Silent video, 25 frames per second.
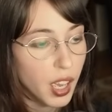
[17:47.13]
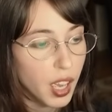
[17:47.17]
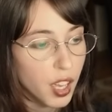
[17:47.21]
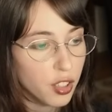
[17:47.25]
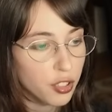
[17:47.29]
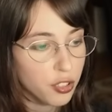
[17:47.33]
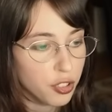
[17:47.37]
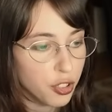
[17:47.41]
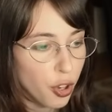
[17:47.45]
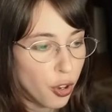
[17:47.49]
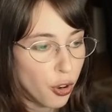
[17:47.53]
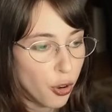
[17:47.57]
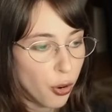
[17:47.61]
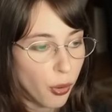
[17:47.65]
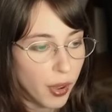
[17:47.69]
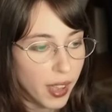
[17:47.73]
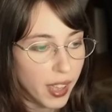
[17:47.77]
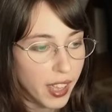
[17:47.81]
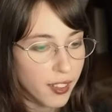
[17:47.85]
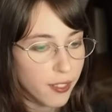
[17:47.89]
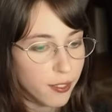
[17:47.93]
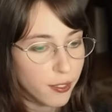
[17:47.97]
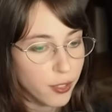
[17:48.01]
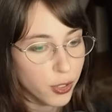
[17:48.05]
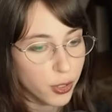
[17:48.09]
So
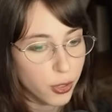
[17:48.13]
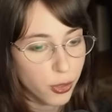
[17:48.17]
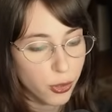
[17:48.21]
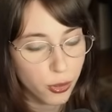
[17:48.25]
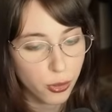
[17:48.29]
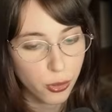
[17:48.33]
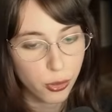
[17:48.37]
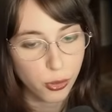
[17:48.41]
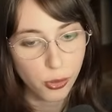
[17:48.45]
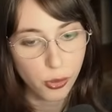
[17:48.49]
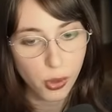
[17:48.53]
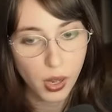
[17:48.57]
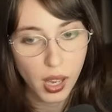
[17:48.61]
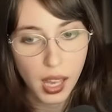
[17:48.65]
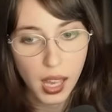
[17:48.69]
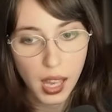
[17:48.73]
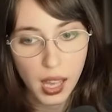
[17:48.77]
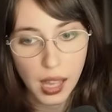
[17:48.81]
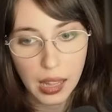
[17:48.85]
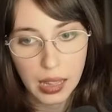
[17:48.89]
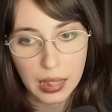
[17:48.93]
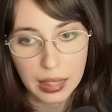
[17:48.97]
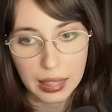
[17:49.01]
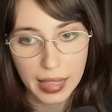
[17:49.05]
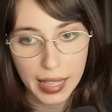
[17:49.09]
if you
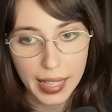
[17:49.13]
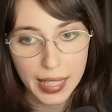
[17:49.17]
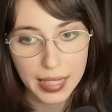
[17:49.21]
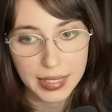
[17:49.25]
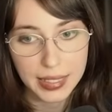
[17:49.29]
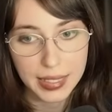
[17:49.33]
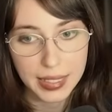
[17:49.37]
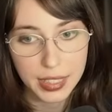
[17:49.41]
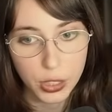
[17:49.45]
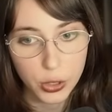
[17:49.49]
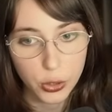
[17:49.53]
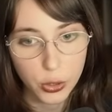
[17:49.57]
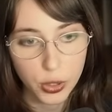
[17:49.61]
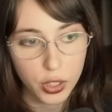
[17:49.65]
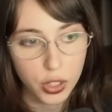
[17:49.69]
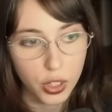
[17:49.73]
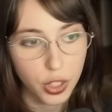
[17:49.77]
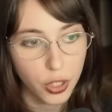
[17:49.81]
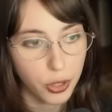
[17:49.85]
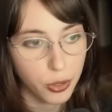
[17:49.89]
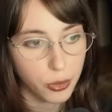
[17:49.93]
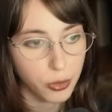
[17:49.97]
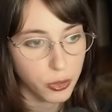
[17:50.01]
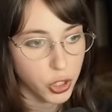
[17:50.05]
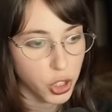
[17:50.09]
liked it, you can
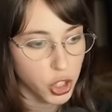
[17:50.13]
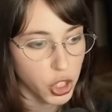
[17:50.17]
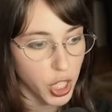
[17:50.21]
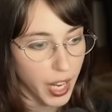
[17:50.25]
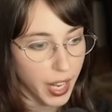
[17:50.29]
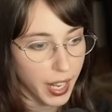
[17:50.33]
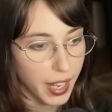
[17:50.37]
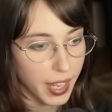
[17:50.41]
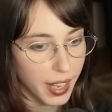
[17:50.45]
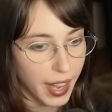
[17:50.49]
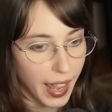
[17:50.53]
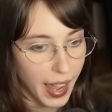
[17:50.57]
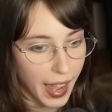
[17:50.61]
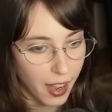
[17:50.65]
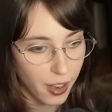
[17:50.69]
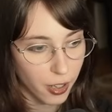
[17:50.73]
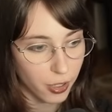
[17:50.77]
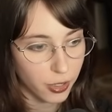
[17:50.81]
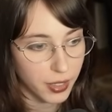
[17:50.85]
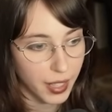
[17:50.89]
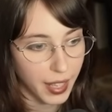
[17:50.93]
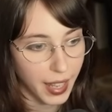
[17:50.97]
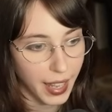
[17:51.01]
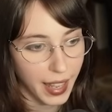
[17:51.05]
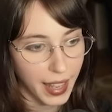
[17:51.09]
go check it out.
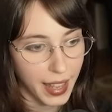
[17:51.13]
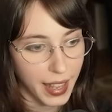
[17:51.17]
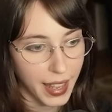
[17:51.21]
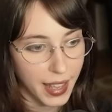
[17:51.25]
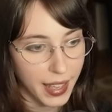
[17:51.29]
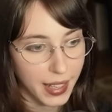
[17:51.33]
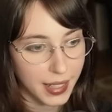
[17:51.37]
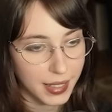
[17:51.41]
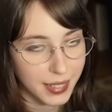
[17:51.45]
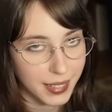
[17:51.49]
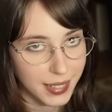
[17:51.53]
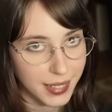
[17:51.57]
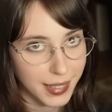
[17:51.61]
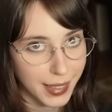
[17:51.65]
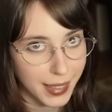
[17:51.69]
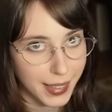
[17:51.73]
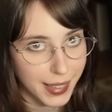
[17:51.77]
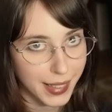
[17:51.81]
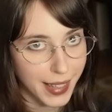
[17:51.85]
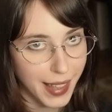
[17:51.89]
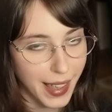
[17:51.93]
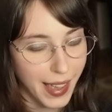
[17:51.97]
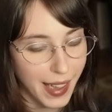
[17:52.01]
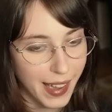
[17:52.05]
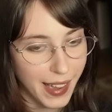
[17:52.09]
And
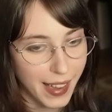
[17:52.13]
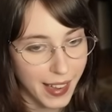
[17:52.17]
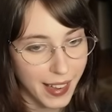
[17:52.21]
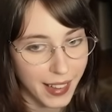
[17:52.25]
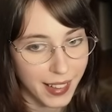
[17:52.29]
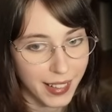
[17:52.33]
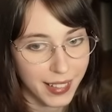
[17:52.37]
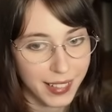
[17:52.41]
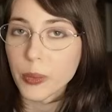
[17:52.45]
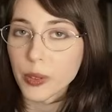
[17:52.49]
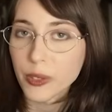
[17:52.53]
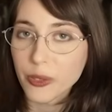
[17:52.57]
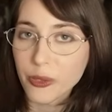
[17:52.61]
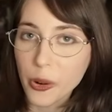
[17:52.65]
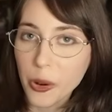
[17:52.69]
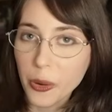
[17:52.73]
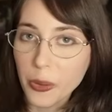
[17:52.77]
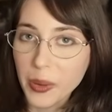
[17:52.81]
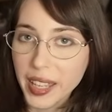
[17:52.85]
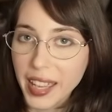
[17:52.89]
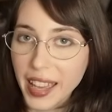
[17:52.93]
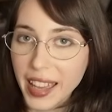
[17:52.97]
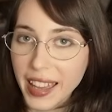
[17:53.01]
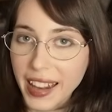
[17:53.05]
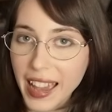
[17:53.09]
yeah, before
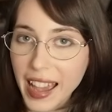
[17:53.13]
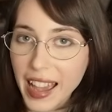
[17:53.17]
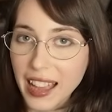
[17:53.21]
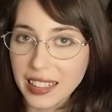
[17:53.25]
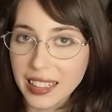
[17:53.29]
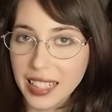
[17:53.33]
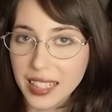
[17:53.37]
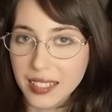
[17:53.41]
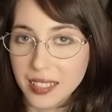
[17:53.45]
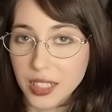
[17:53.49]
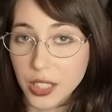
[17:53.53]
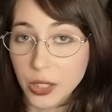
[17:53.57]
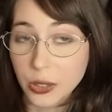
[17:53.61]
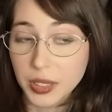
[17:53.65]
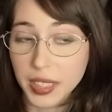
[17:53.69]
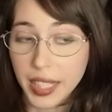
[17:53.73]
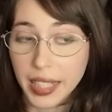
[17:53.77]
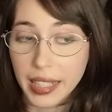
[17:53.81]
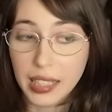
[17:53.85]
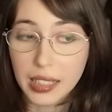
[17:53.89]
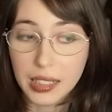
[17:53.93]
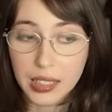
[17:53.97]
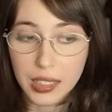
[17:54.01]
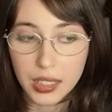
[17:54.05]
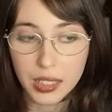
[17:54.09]
we head out, let's go take
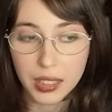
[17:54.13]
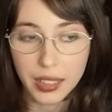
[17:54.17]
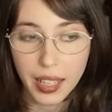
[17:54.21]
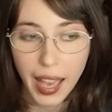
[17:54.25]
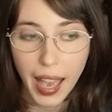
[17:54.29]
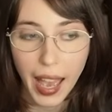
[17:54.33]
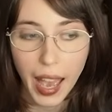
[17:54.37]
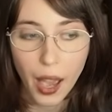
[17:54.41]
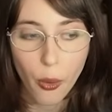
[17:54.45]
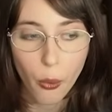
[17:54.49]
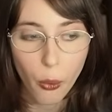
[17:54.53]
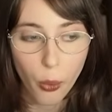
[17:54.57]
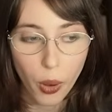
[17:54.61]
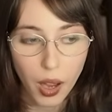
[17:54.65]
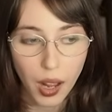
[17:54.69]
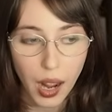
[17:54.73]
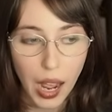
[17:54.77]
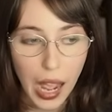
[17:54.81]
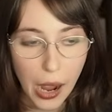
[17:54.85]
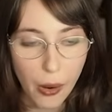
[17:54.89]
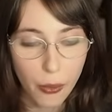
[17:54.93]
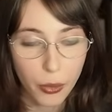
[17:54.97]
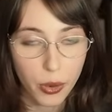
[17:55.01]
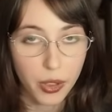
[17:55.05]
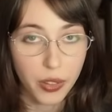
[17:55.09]
a look at what
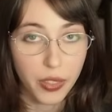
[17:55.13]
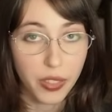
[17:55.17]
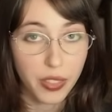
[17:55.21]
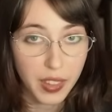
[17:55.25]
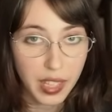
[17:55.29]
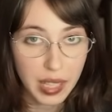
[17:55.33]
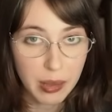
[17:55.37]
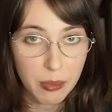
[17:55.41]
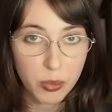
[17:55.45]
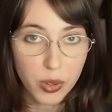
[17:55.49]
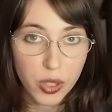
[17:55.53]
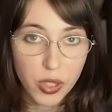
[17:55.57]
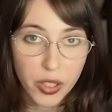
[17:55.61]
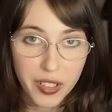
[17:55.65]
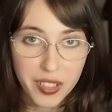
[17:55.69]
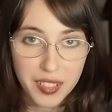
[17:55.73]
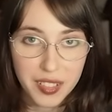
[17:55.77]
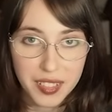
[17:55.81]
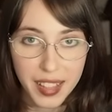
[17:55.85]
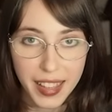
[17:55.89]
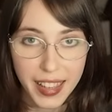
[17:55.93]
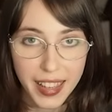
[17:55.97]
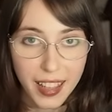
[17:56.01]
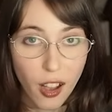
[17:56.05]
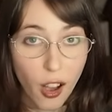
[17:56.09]
our theme looks
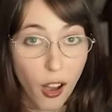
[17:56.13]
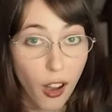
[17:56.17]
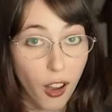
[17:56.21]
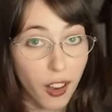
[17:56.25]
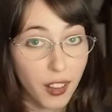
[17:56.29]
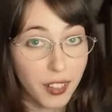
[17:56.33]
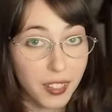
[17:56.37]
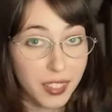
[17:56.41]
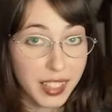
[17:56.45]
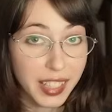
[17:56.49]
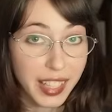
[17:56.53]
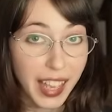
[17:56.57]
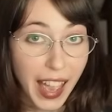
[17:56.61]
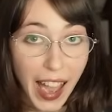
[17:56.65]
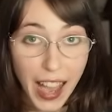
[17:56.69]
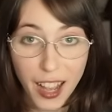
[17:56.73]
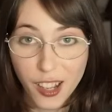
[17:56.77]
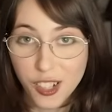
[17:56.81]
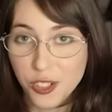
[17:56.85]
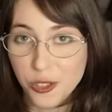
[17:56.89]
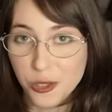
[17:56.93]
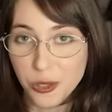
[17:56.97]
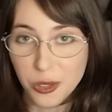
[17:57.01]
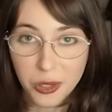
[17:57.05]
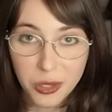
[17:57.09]
like on the
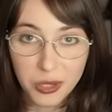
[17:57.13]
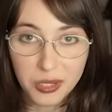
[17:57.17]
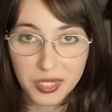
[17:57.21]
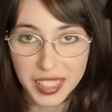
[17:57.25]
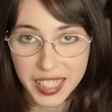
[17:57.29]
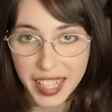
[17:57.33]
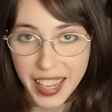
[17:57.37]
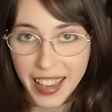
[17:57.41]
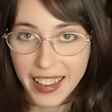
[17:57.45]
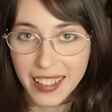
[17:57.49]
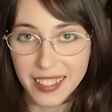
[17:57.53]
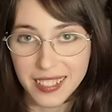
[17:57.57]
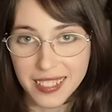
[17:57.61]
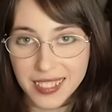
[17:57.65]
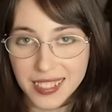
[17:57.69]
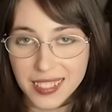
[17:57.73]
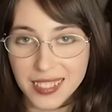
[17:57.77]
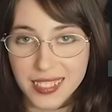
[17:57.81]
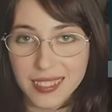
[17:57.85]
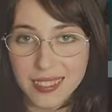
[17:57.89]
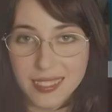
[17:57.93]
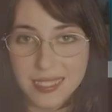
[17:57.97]
actual DS.